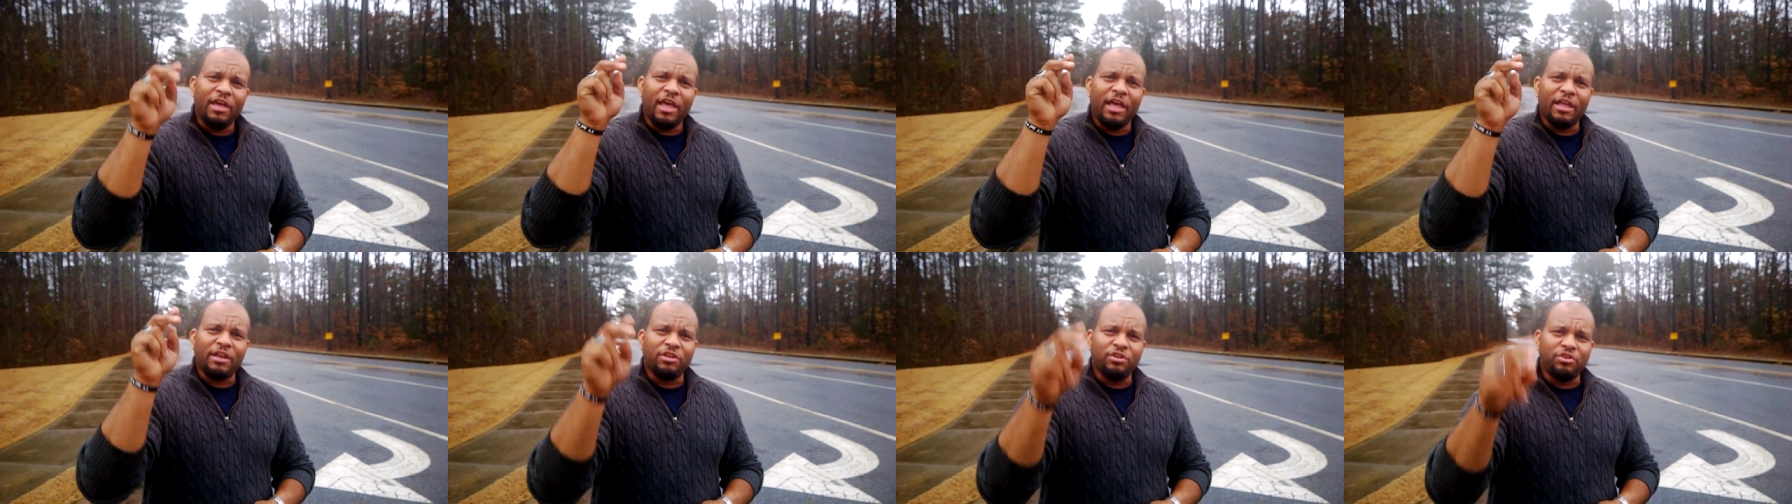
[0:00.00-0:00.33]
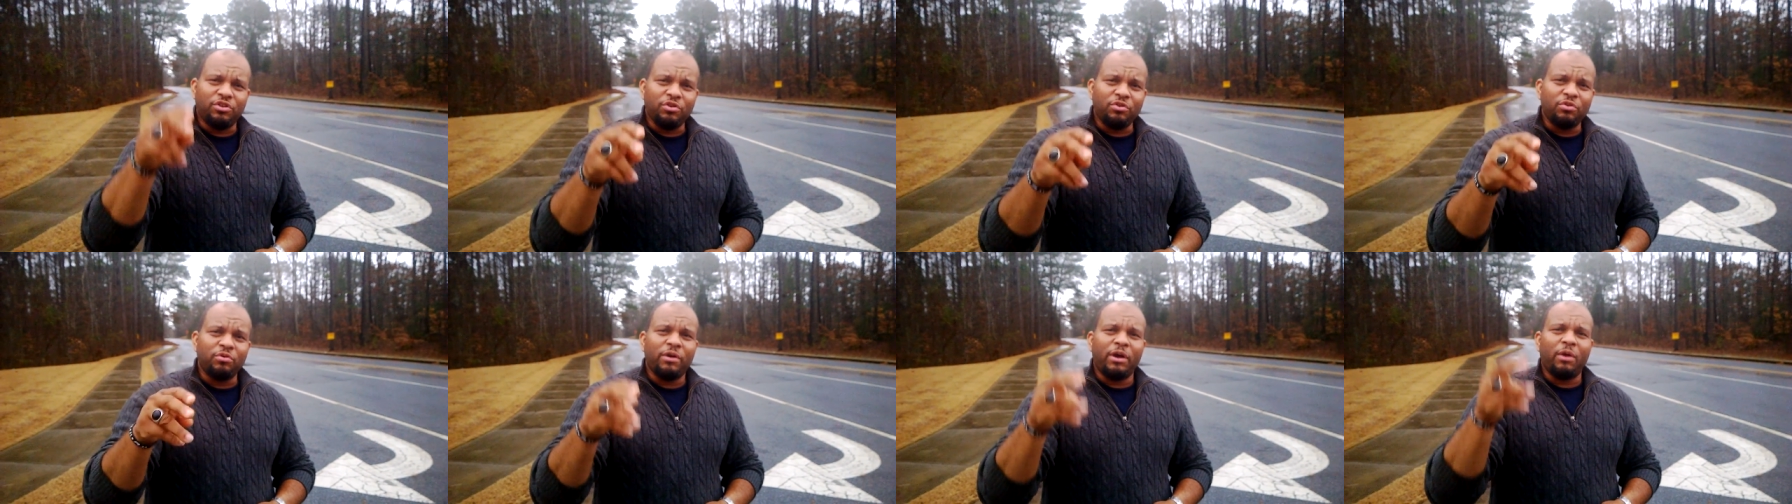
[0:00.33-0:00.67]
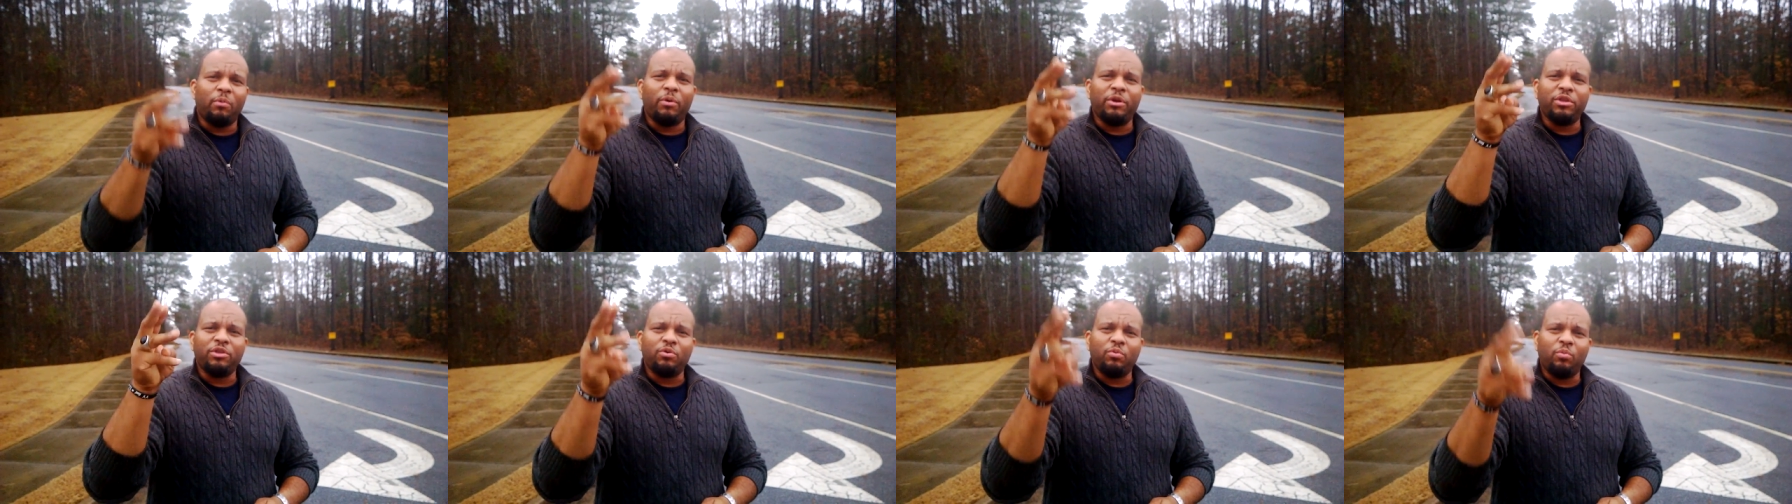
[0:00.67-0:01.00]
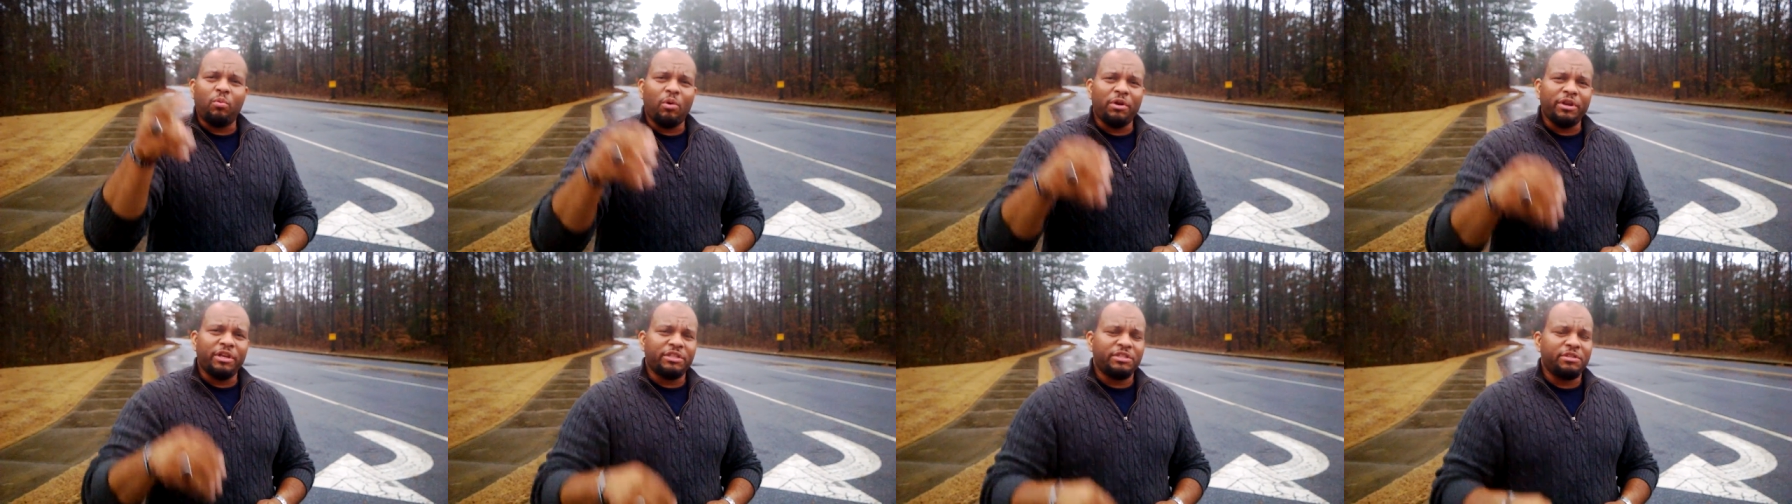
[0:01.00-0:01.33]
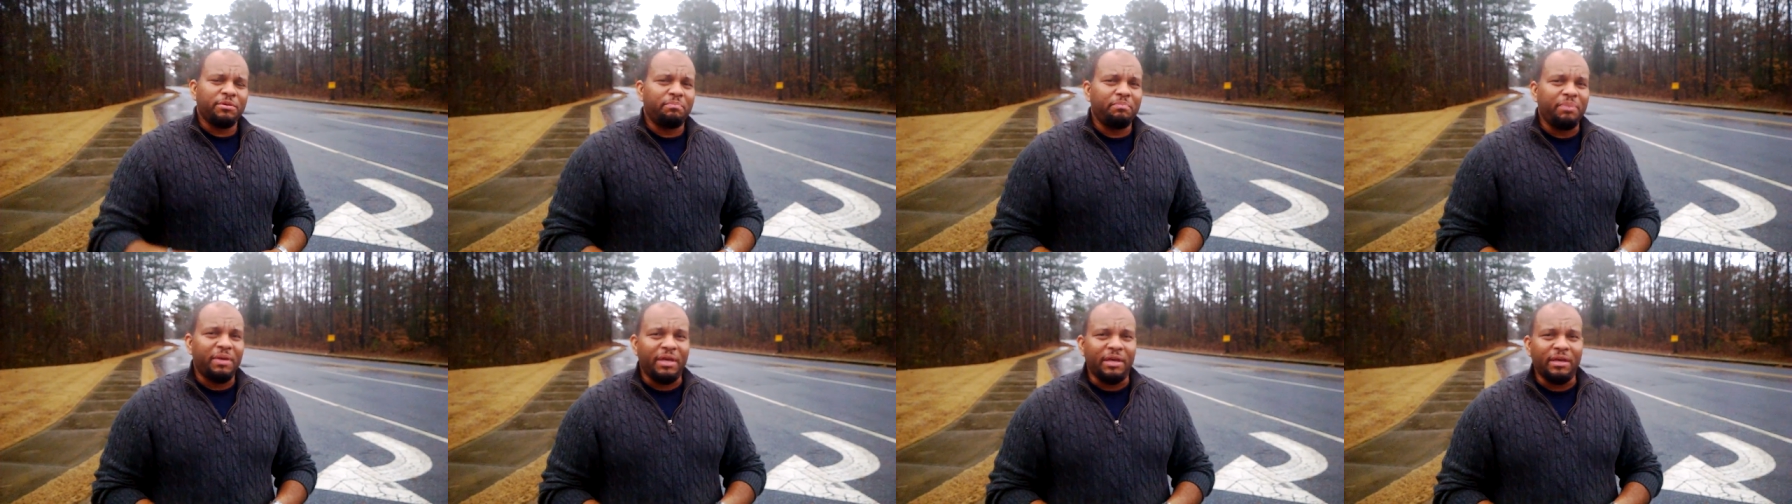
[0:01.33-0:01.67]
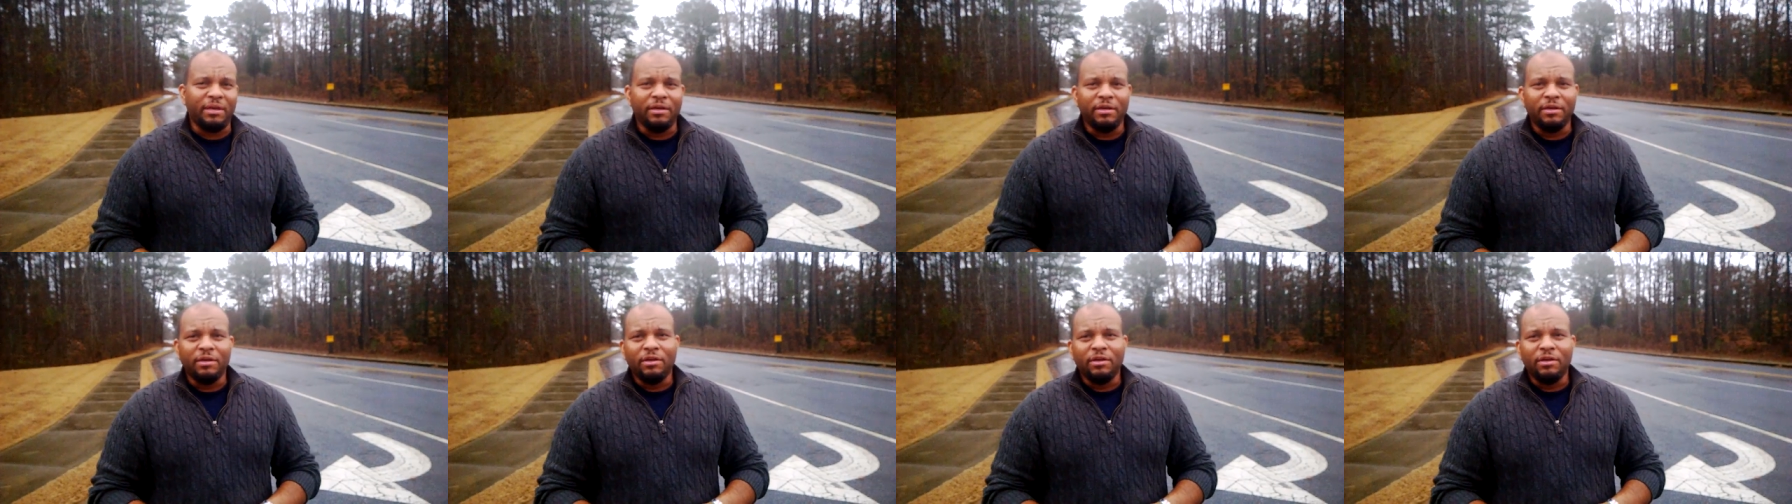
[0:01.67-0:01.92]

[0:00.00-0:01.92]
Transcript: and do, and what you want it to be.